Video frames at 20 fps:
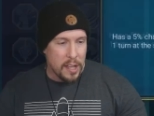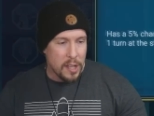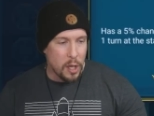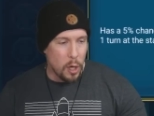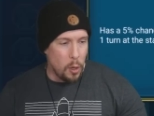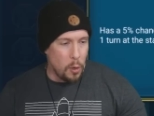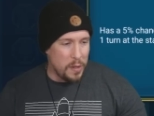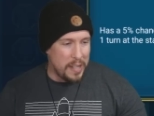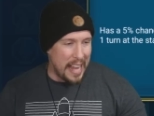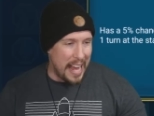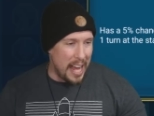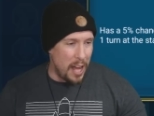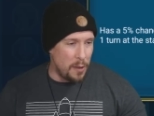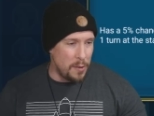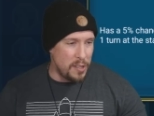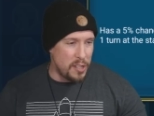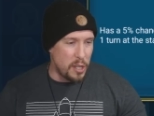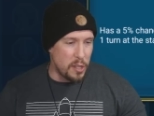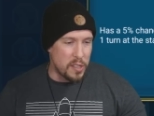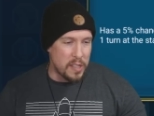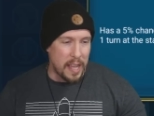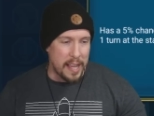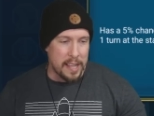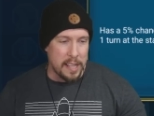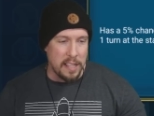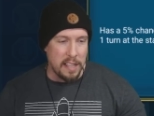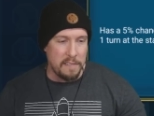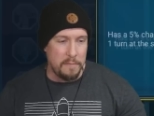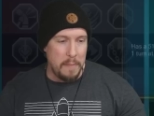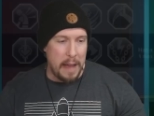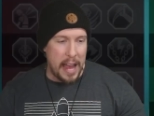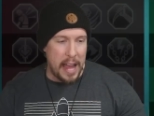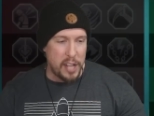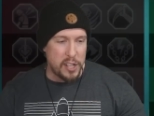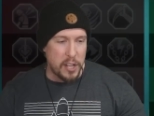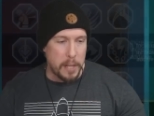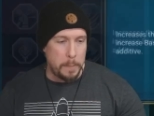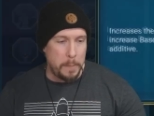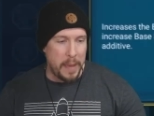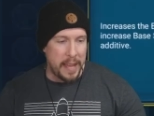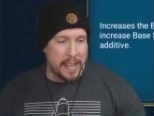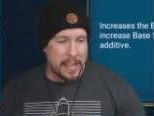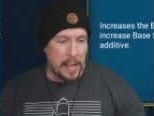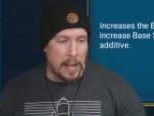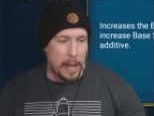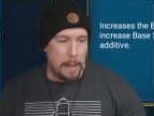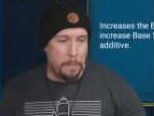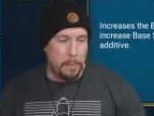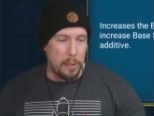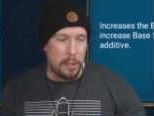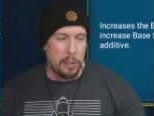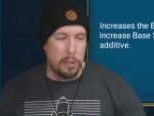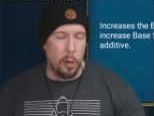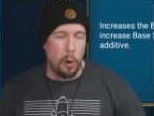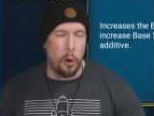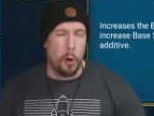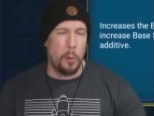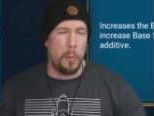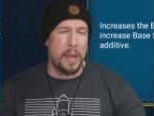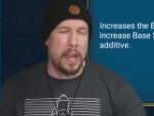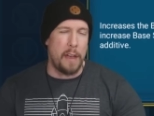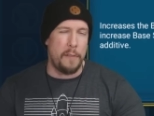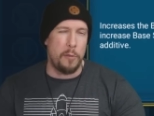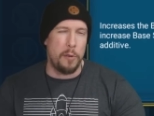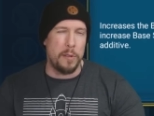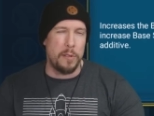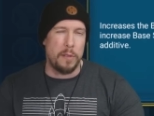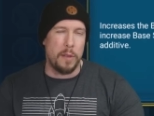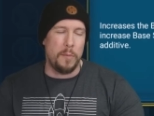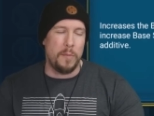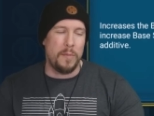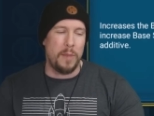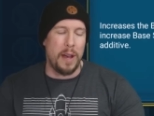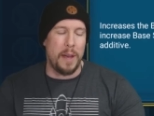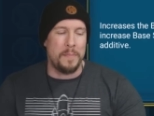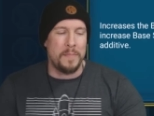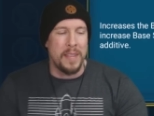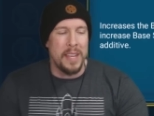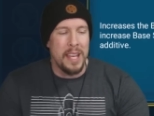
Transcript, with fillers: go down to Cycle of Magic, pick up Lore. We have, well,